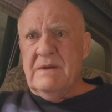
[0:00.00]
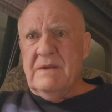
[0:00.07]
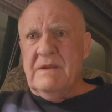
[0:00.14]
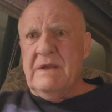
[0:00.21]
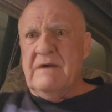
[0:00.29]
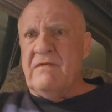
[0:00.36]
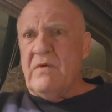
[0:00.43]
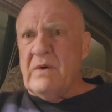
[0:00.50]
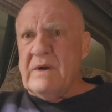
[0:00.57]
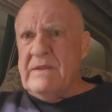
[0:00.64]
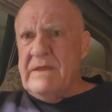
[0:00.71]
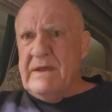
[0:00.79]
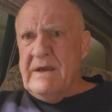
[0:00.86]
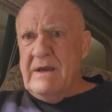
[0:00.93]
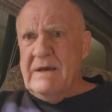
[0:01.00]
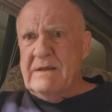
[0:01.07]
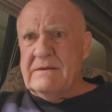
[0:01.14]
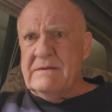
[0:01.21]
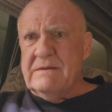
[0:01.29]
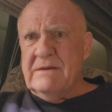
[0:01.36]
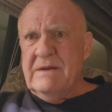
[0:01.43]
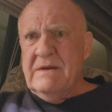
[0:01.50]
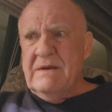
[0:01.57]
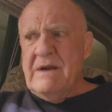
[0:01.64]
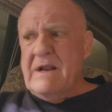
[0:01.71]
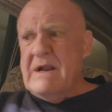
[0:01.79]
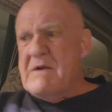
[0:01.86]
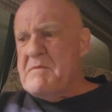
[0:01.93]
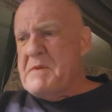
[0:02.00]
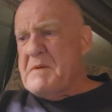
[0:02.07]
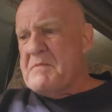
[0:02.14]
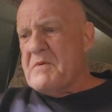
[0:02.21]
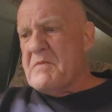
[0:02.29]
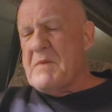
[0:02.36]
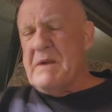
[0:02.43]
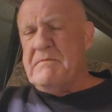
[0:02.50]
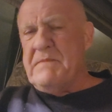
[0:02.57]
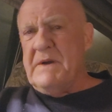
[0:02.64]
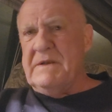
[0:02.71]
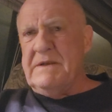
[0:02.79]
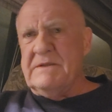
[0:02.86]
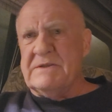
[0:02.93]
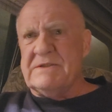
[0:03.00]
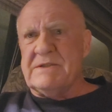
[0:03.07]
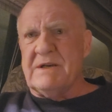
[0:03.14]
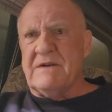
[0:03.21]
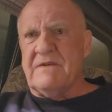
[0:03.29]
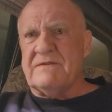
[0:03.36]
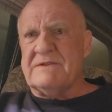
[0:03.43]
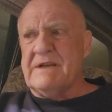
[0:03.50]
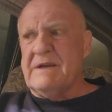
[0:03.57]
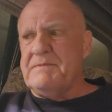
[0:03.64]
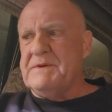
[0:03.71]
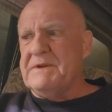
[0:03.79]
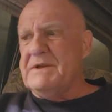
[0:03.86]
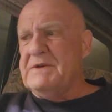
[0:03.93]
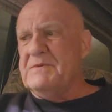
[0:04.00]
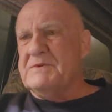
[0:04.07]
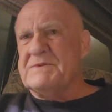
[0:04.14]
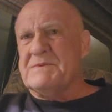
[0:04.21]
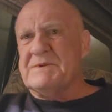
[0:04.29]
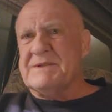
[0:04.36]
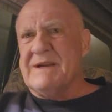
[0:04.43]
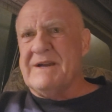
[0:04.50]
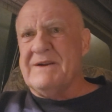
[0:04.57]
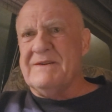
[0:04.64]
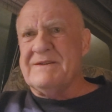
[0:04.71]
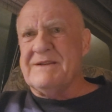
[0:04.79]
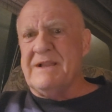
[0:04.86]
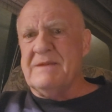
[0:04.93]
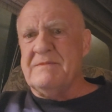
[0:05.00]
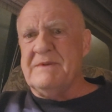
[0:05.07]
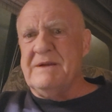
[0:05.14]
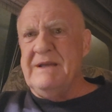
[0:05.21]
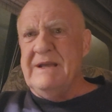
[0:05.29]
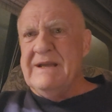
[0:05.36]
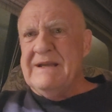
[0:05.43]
They avoid that. And I remember my buddy, the sheriff's deputy, who was retired, telling me